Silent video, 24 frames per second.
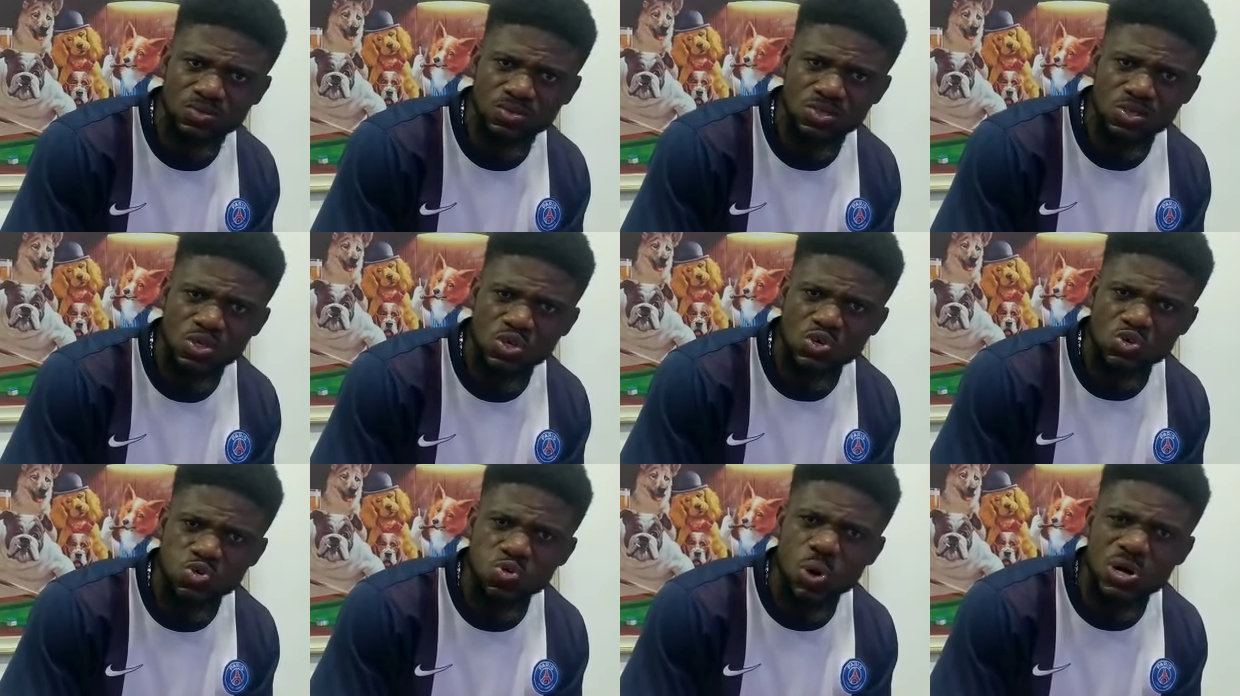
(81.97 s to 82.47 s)

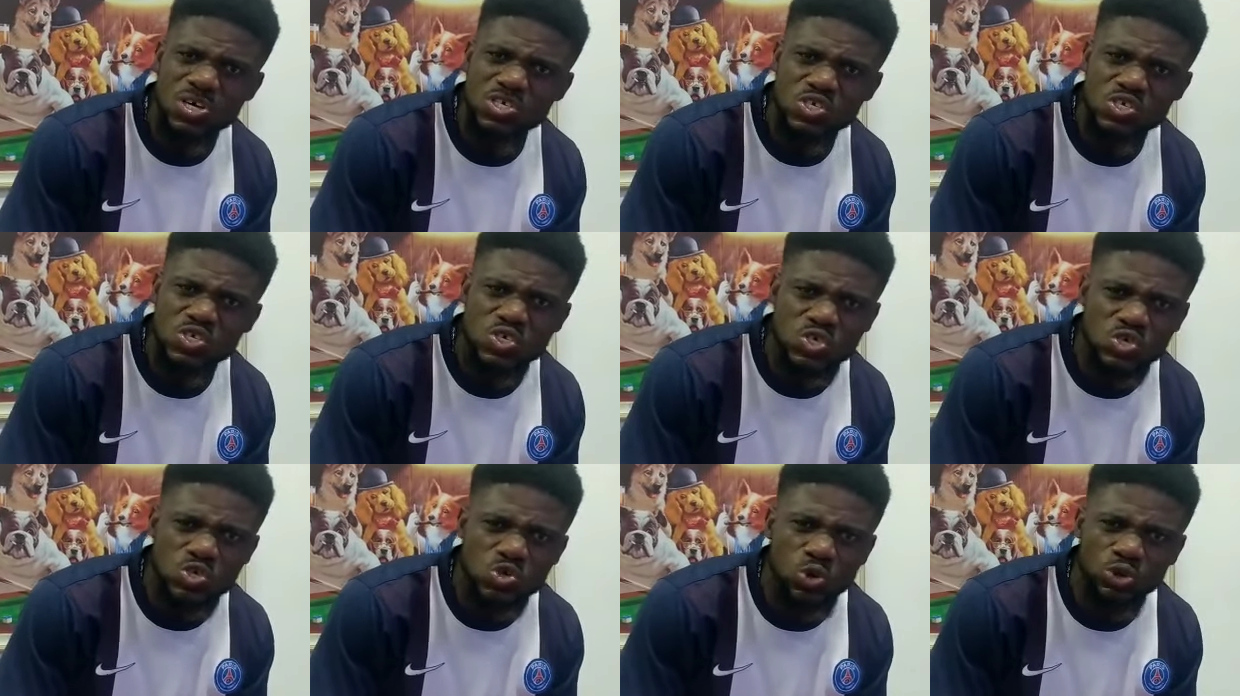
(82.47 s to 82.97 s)
You are
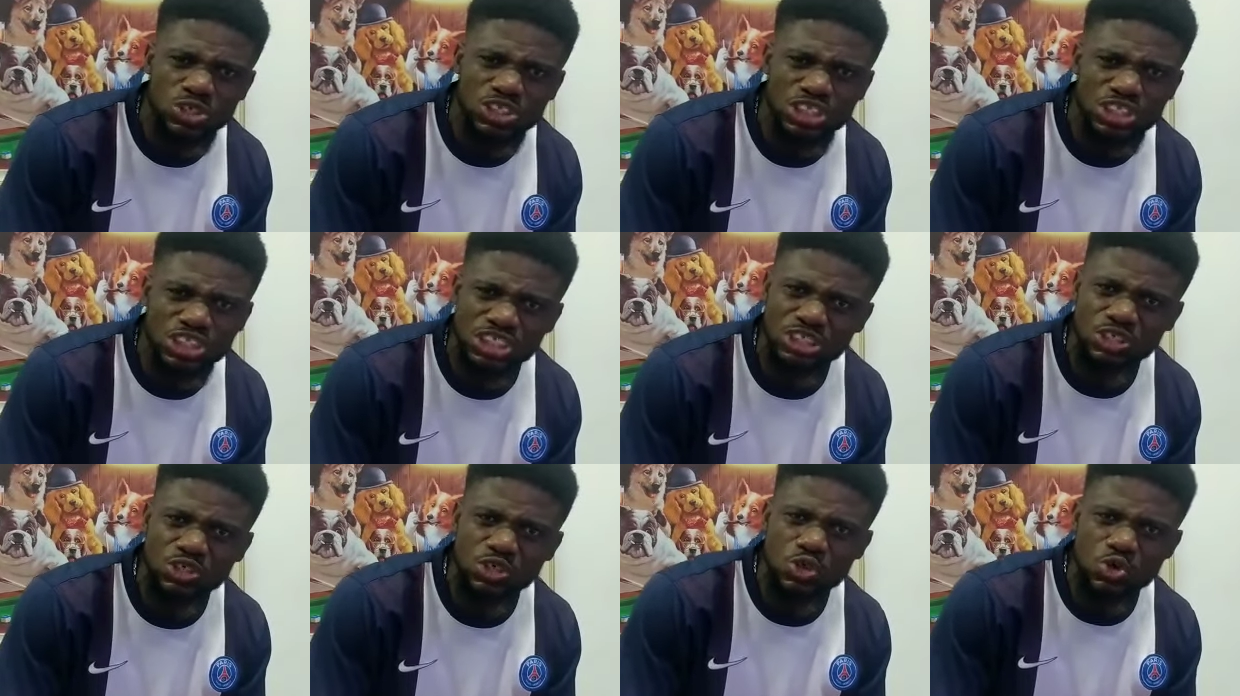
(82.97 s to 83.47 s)

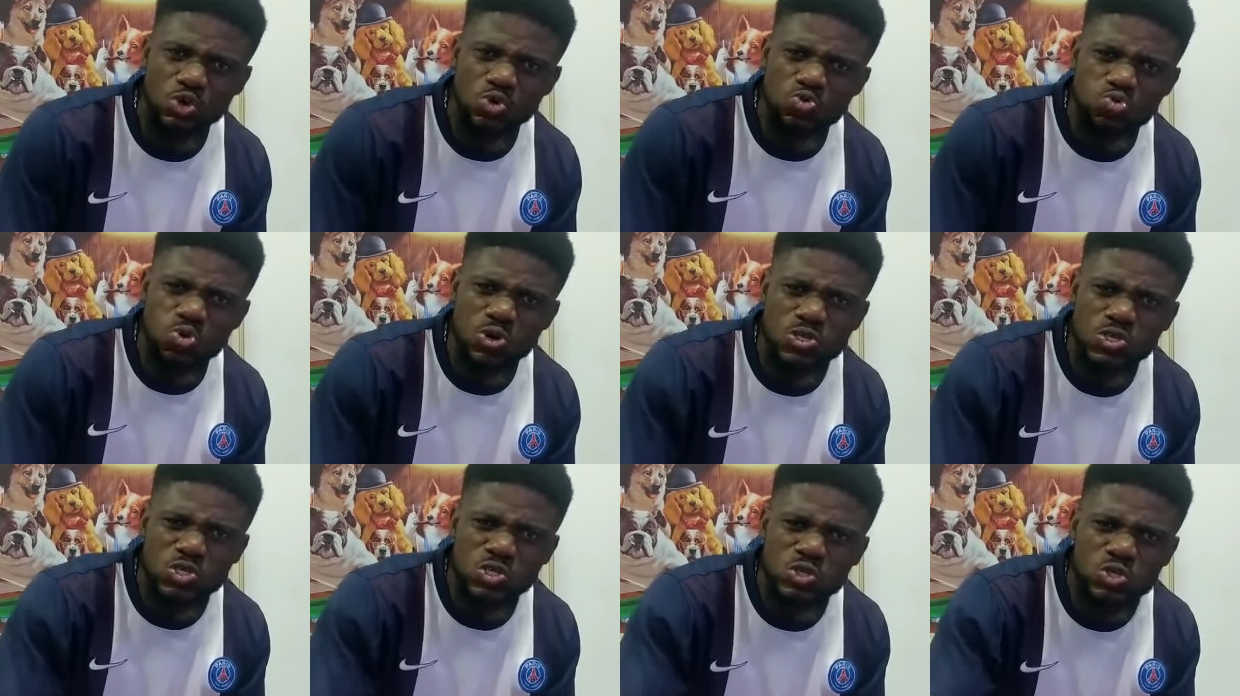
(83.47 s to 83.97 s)

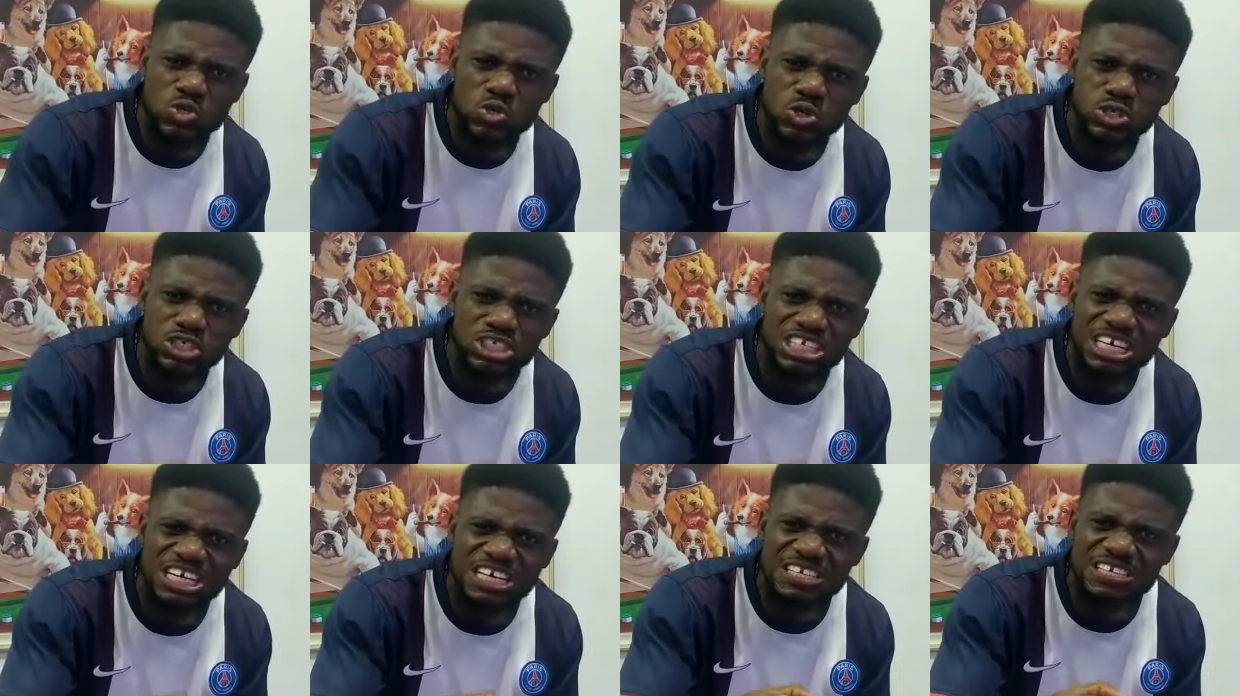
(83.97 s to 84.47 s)
such
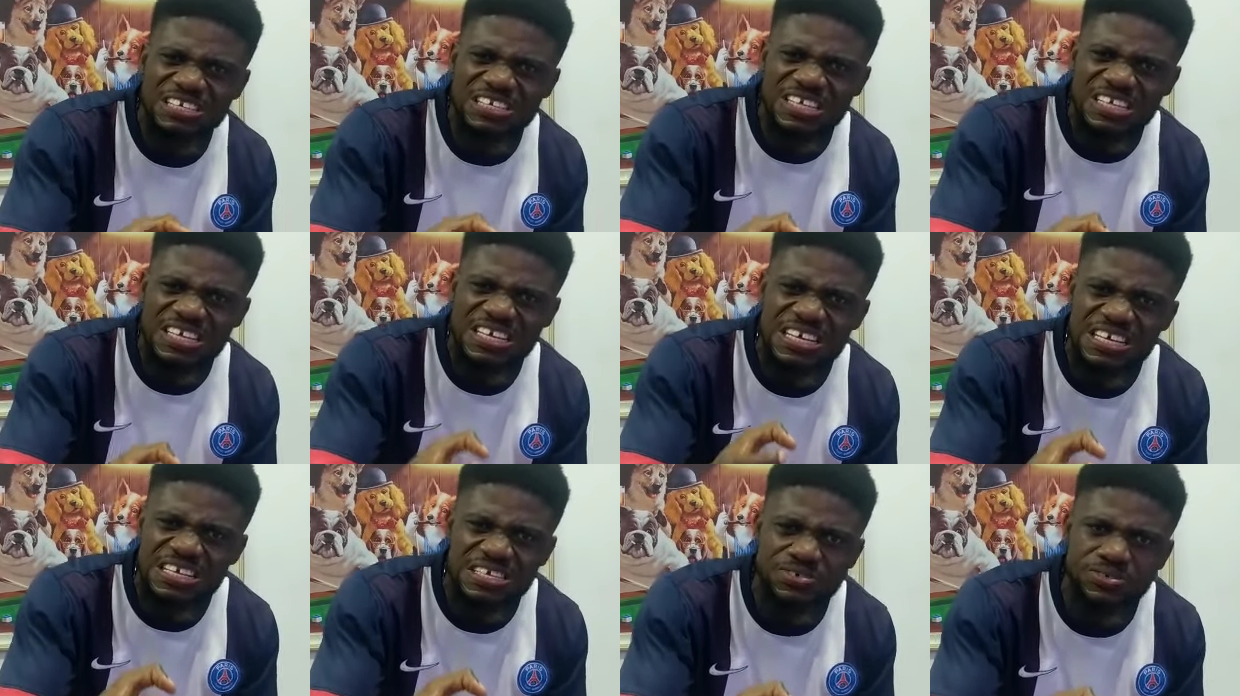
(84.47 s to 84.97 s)
an
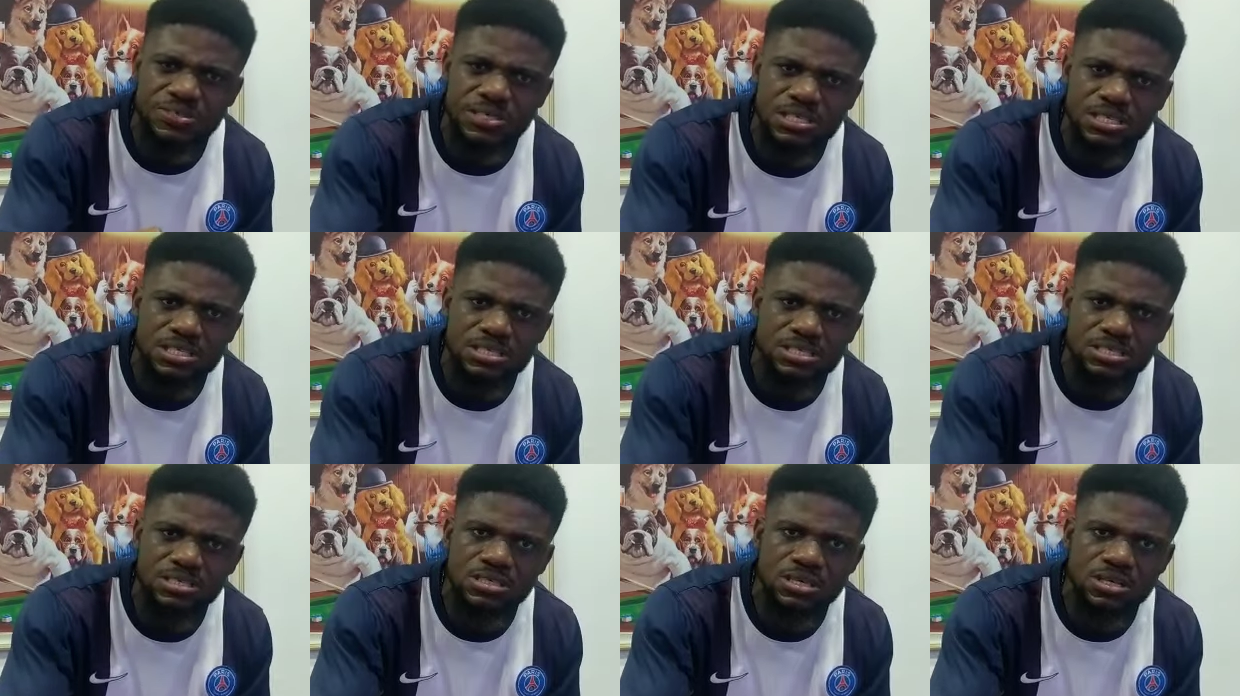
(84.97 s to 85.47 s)
ingrate.